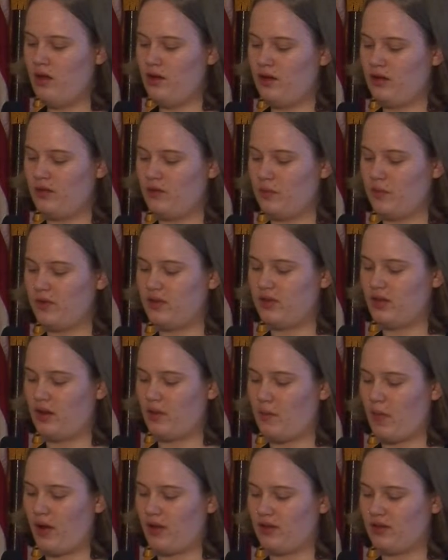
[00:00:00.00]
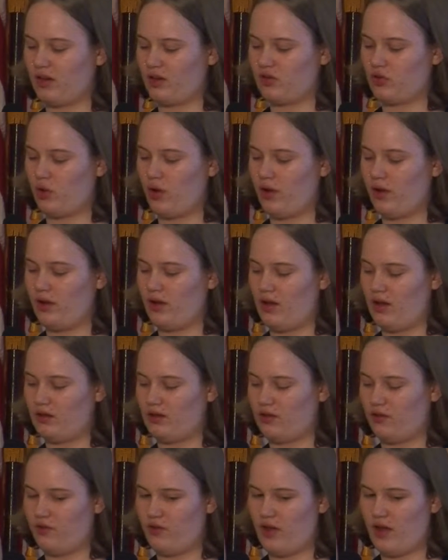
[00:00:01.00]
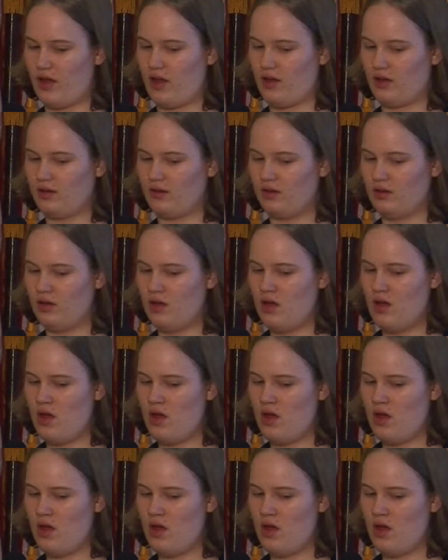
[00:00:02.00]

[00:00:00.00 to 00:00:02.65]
dismissing bisexuality as a phase,